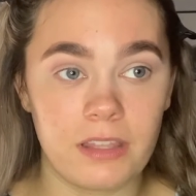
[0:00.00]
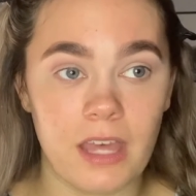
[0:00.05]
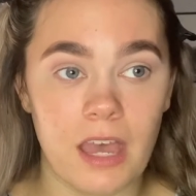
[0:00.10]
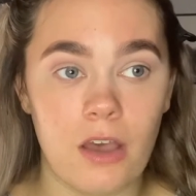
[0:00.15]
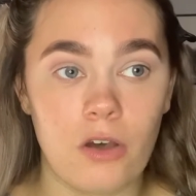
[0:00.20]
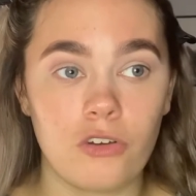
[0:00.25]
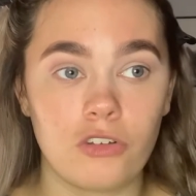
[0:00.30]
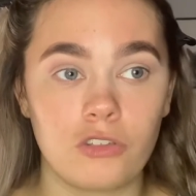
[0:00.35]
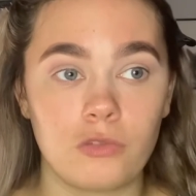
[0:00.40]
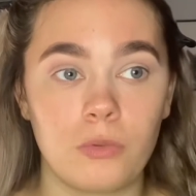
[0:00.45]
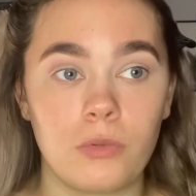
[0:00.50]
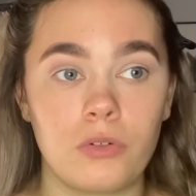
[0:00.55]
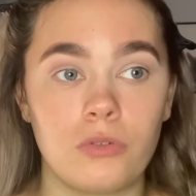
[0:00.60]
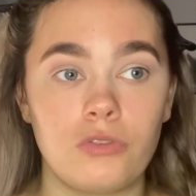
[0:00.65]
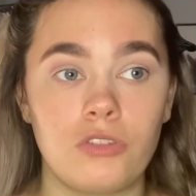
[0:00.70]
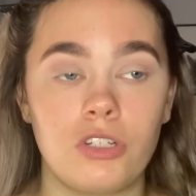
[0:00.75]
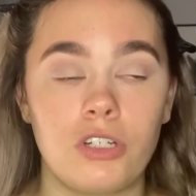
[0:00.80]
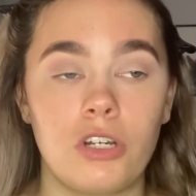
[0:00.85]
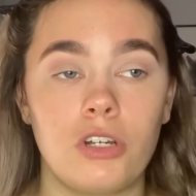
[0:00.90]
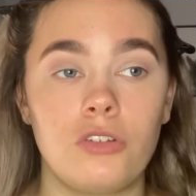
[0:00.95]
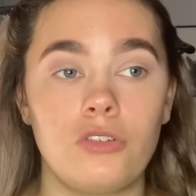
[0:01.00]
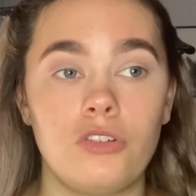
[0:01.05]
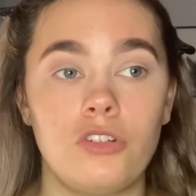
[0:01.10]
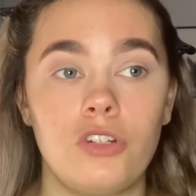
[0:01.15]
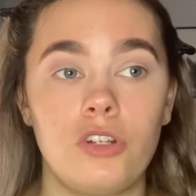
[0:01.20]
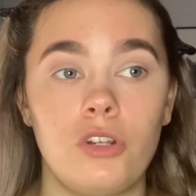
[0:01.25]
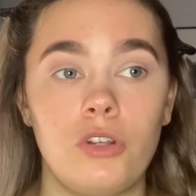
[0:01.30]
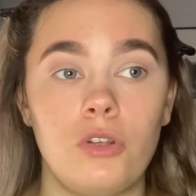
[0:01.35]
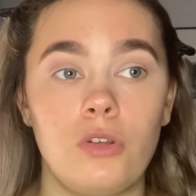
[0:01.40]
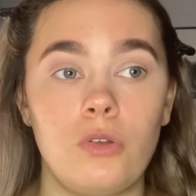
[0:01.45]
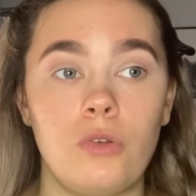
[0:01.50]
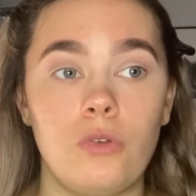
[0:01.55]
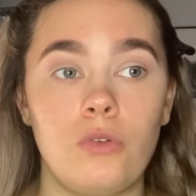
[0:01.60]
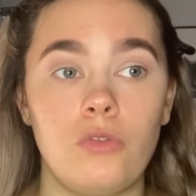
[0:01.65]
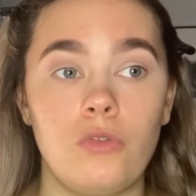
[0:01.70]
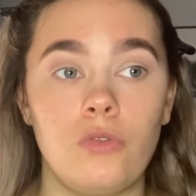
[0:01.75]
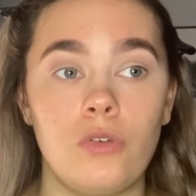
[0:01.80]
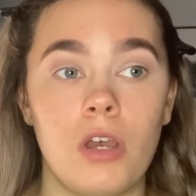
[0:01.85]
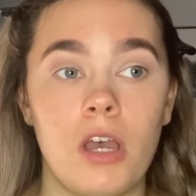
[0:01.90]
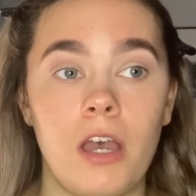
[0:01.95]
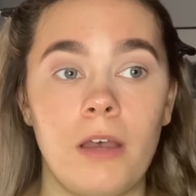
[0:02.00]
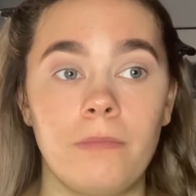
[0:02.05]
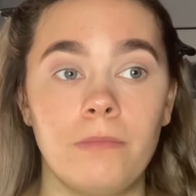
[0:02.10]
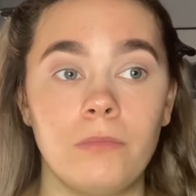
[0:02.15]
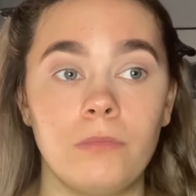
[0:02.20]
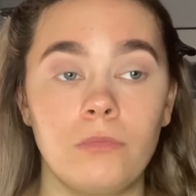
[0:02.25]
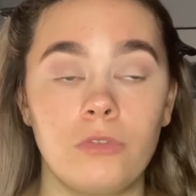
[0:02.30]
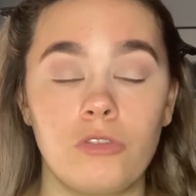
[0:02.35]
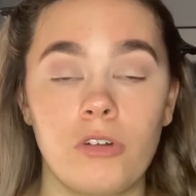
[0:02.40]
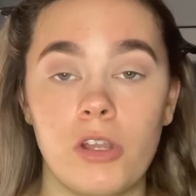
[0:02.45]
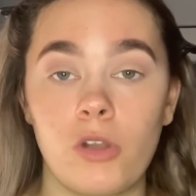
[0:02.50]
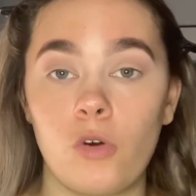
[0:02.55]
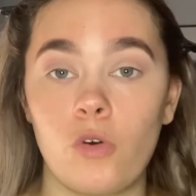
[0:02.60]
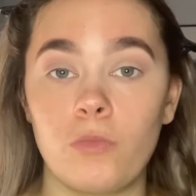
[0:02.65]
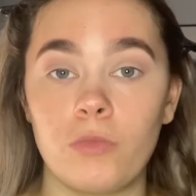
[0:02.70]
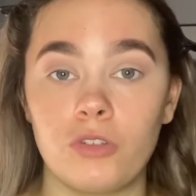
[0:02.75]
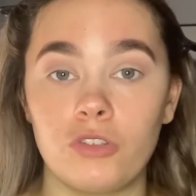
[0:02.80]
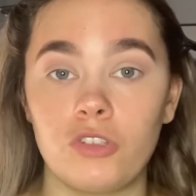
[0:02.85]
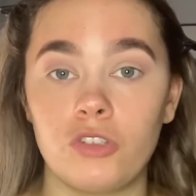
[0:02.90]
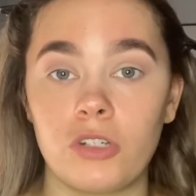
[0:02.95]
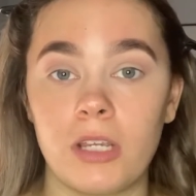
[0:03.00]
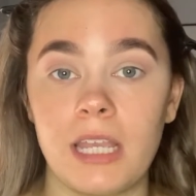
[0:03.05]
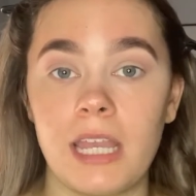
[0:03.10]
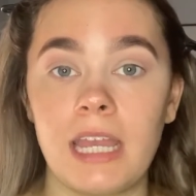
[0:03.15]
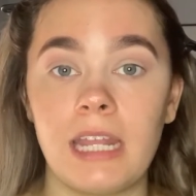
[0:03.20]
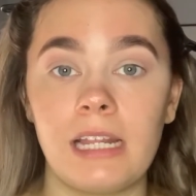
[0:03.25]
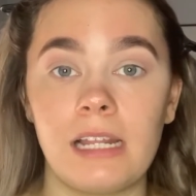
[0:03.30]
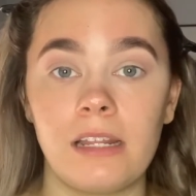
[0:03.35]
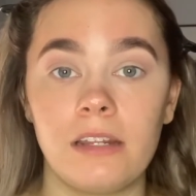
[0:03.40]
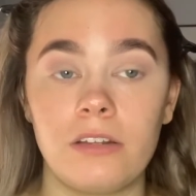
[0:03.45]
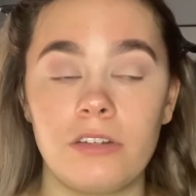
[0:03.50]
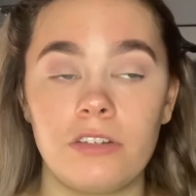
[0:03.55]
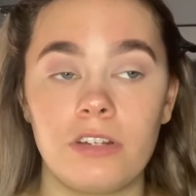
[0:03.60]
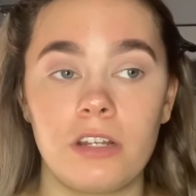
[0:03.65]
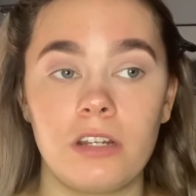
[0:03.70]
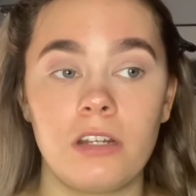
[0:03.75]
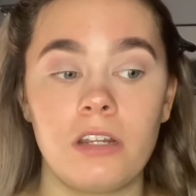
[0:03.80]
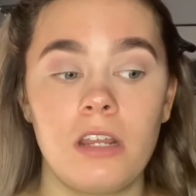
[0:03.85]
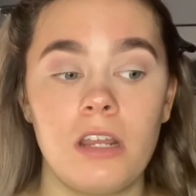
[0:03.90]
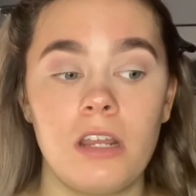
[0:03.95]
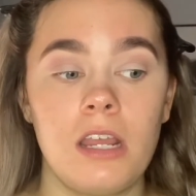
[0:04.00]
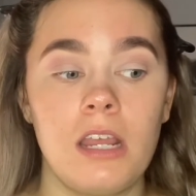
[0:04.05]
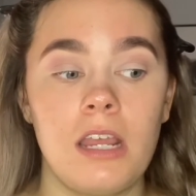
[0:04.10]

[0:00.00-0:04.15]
that hospital to go to Great Ormond Street in London,